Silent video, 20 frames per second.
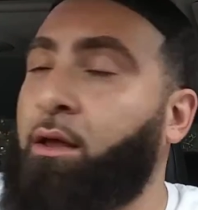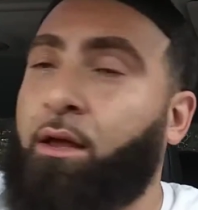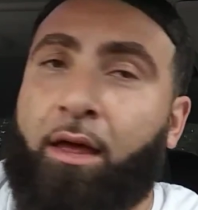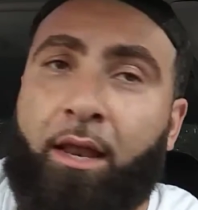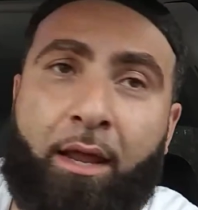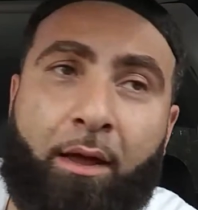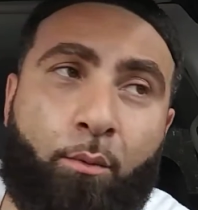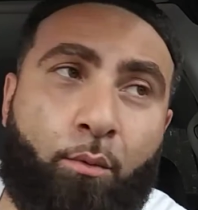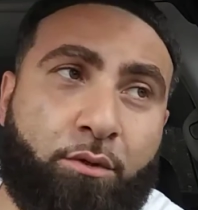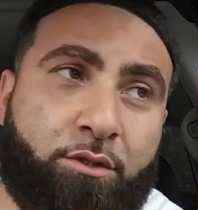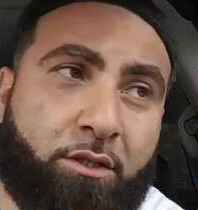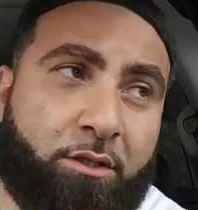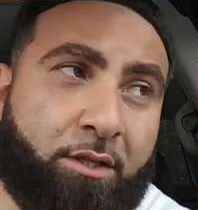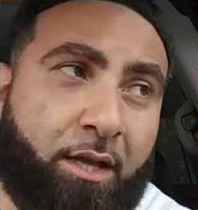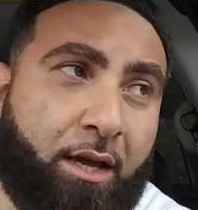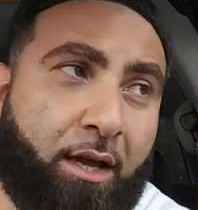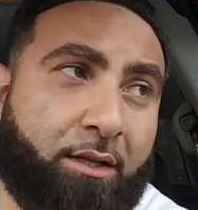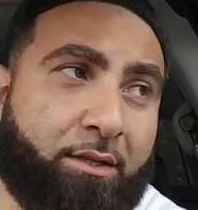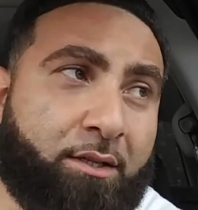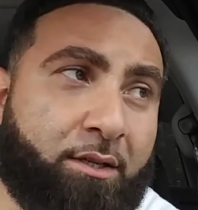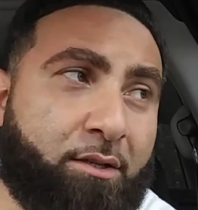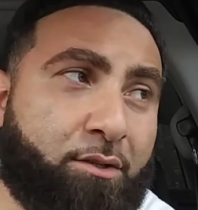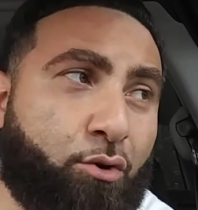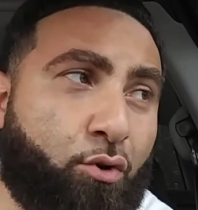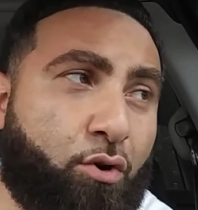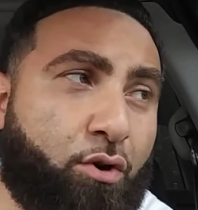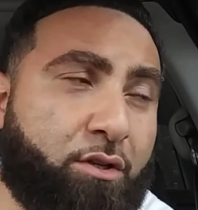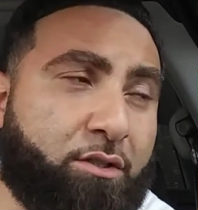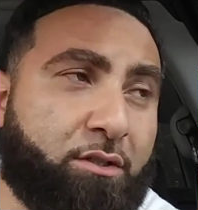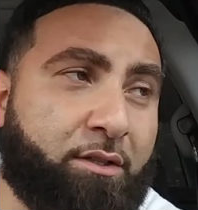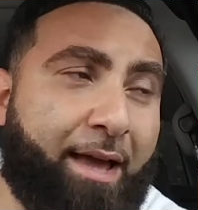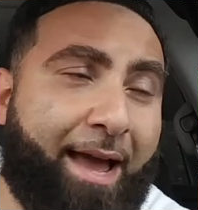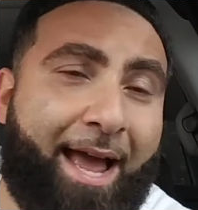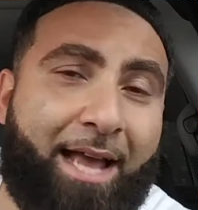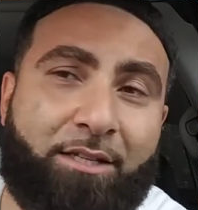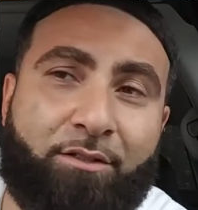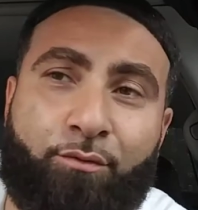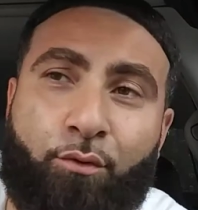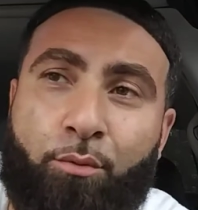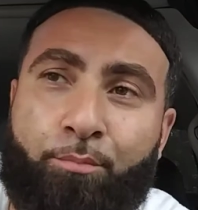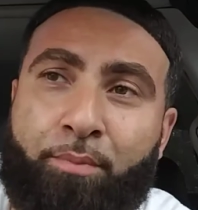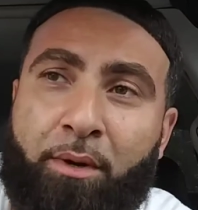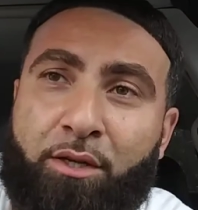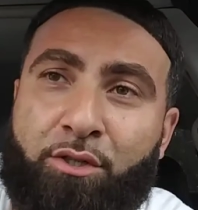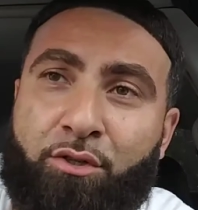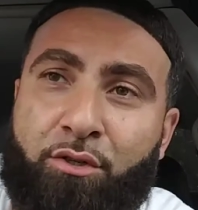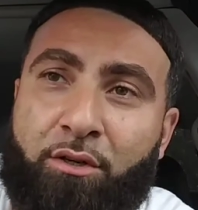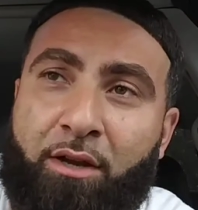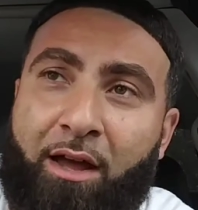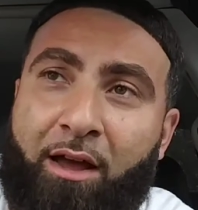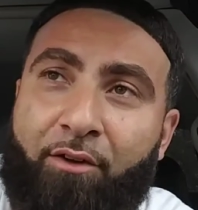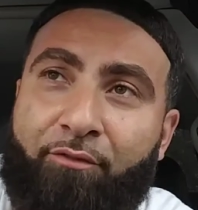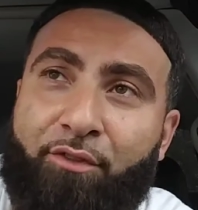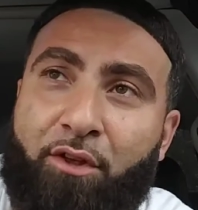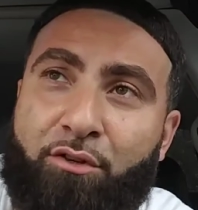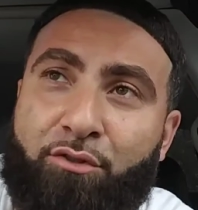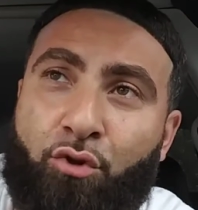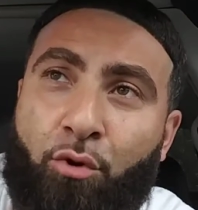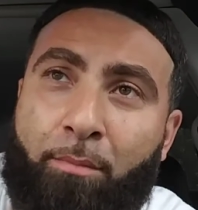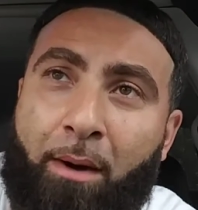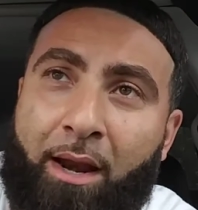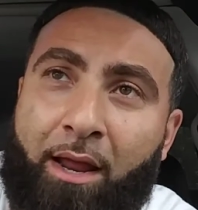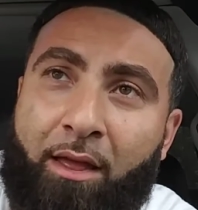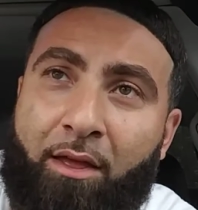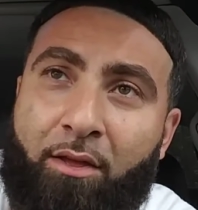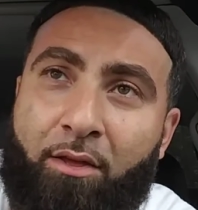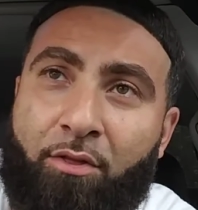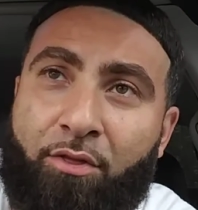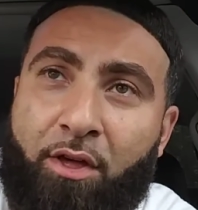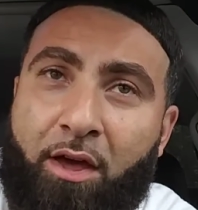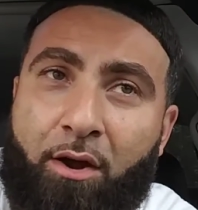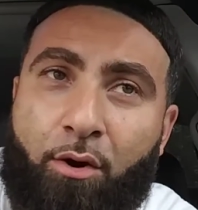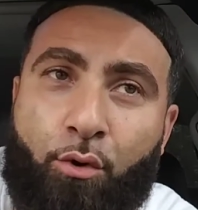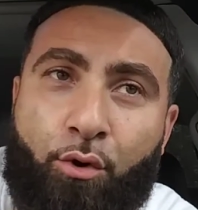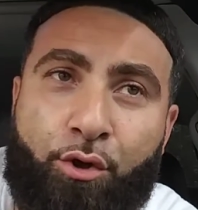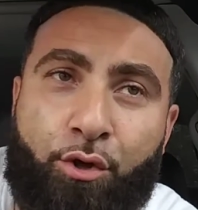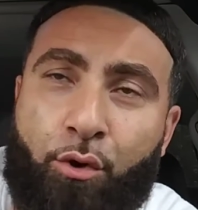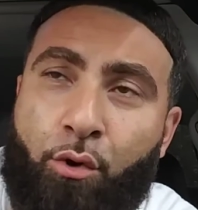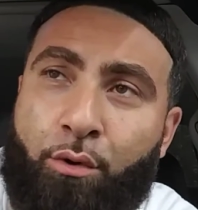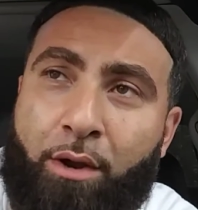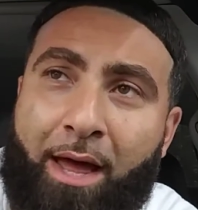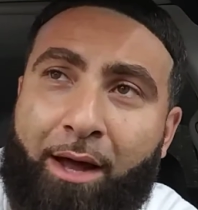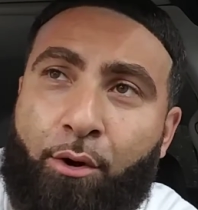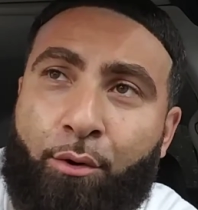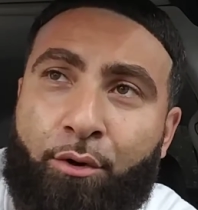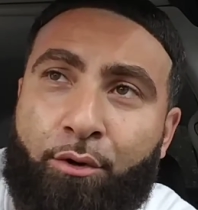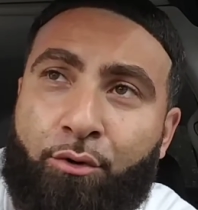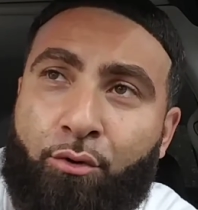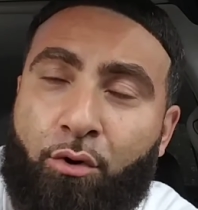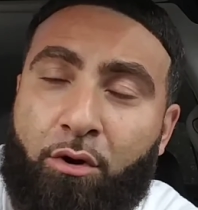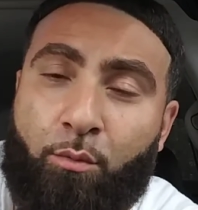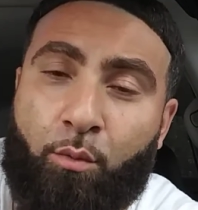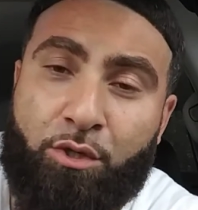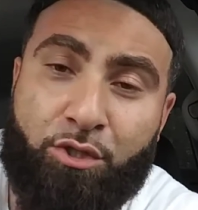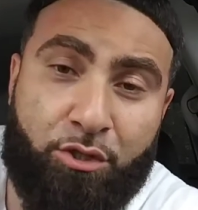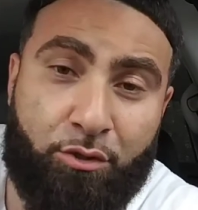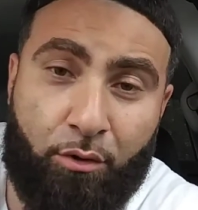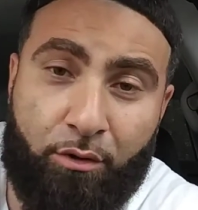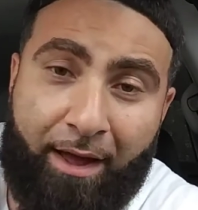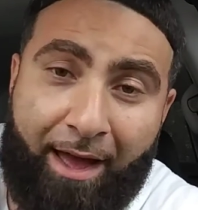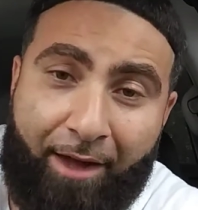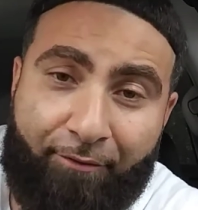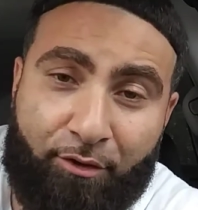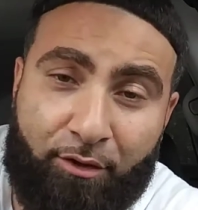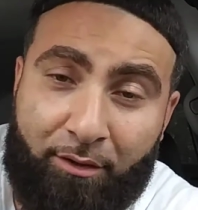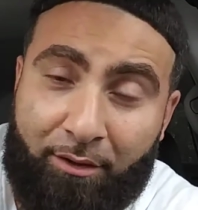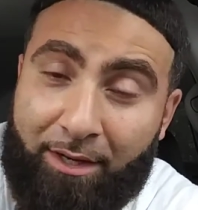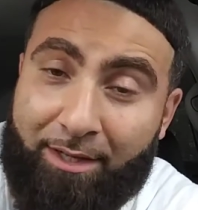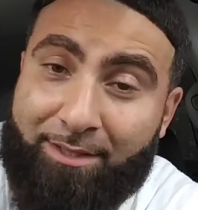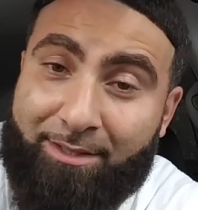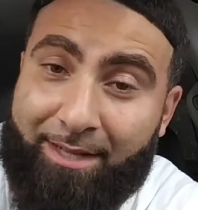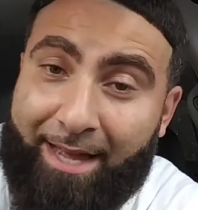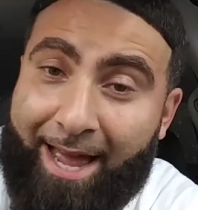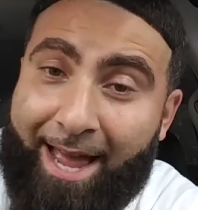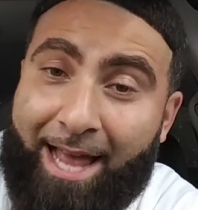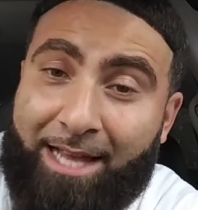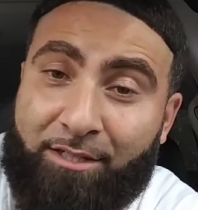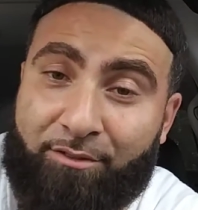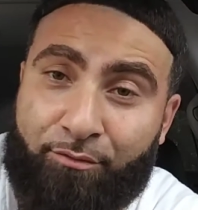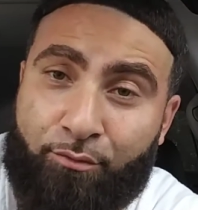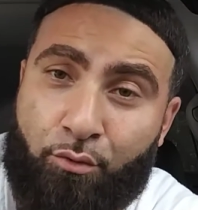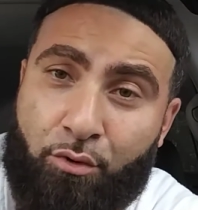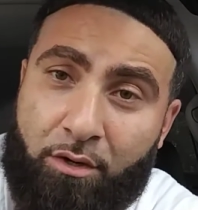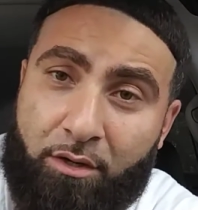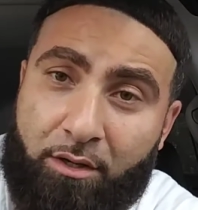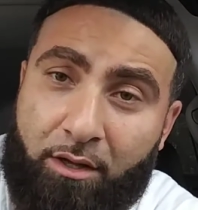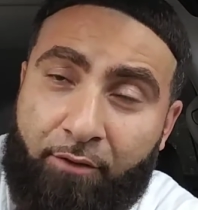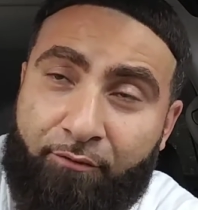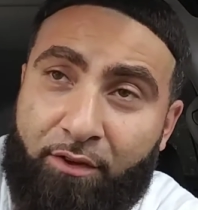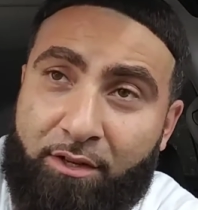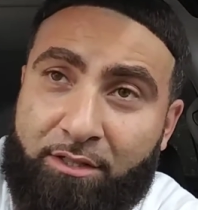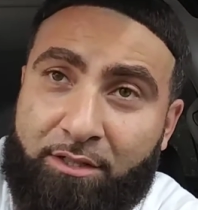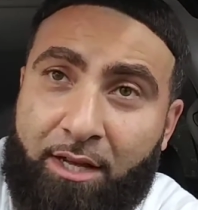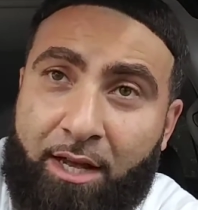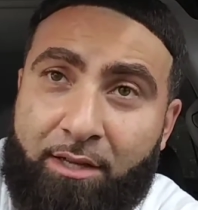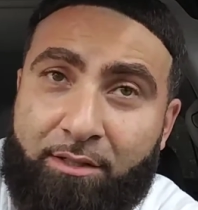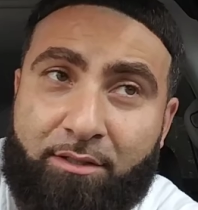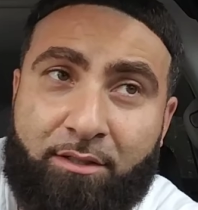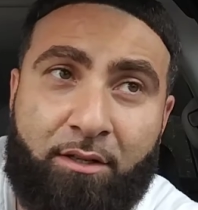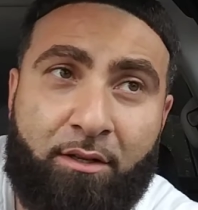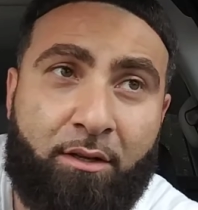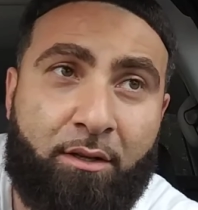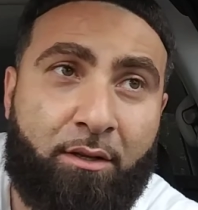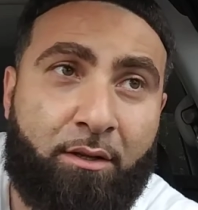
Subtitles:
And then once you take it to the door, it's going to ask for a picture. Now, if there's nobody there, or you don't knock on the door, which you don't have to unless it's asked for it. If it says